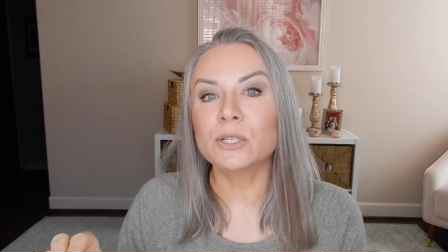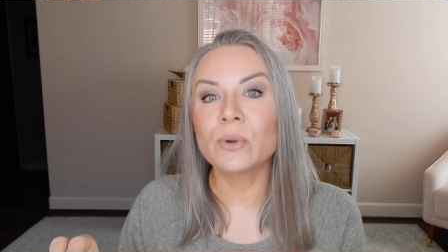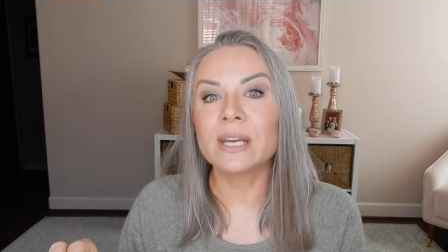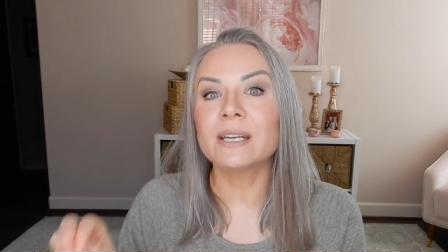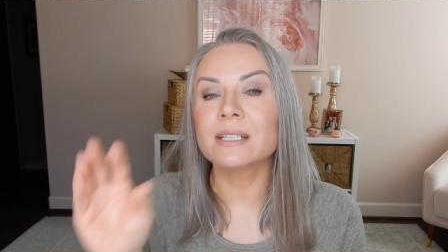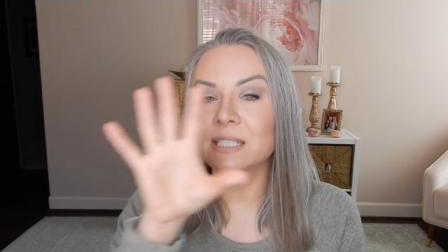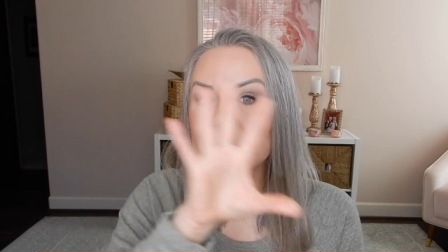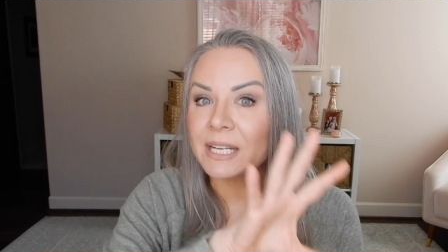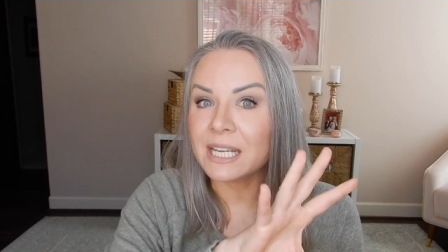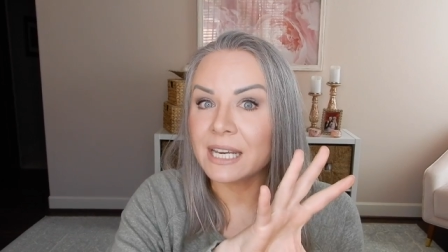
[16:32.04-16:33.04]
between
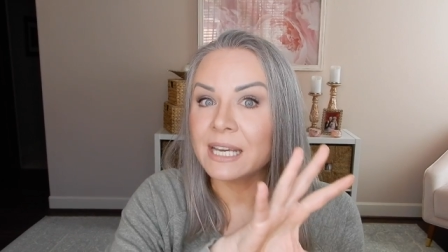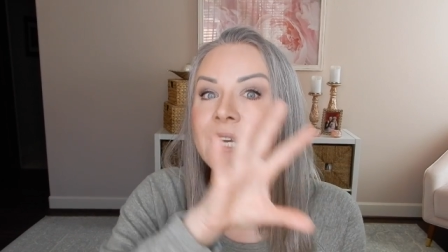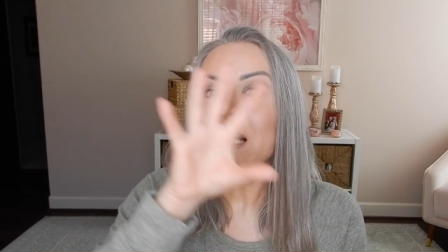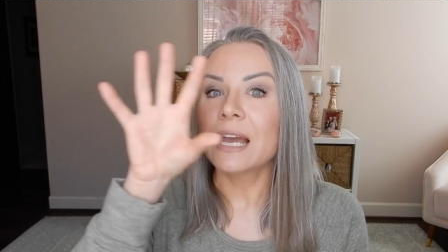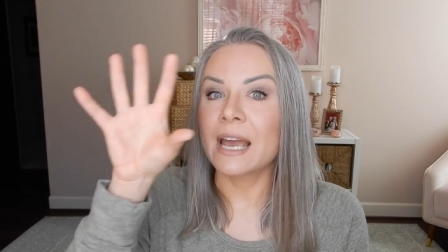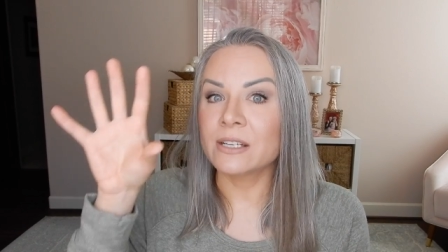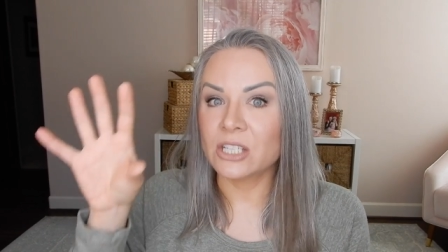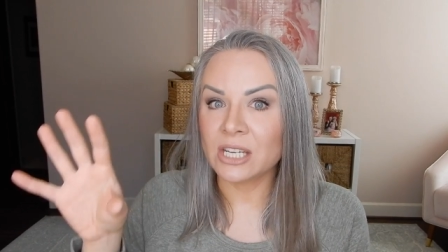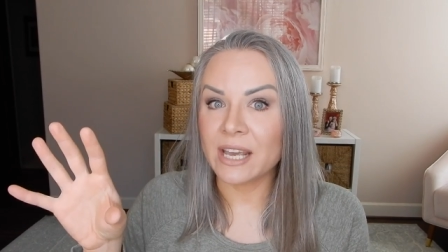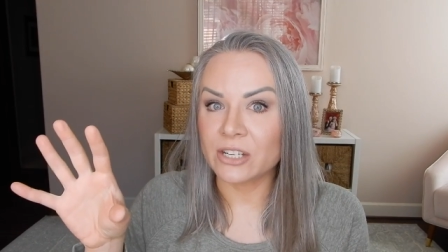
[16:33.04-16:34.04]
CBD and
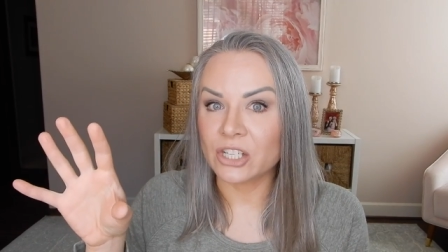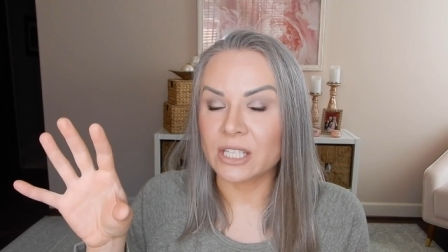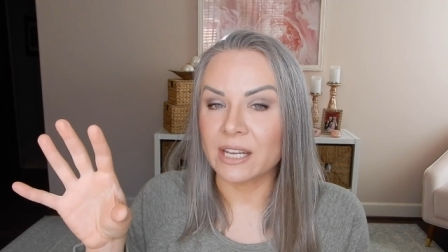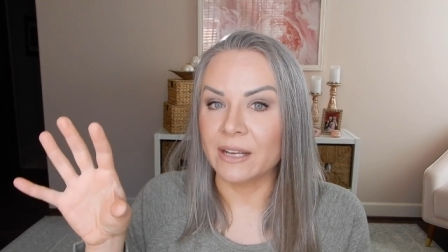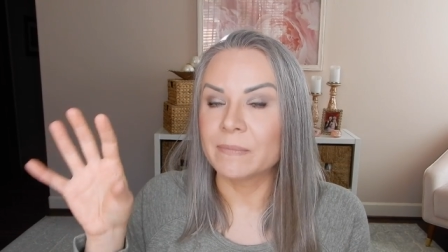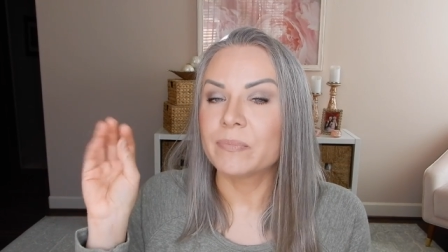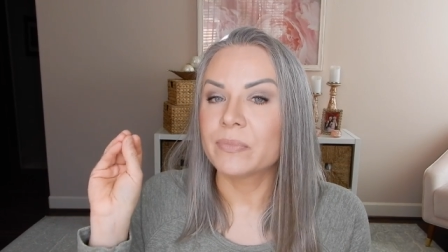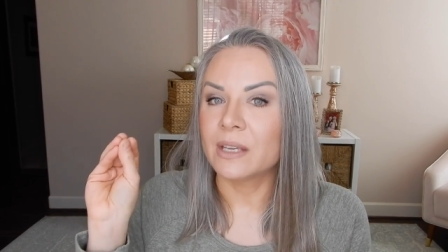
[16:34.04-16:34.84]
THC.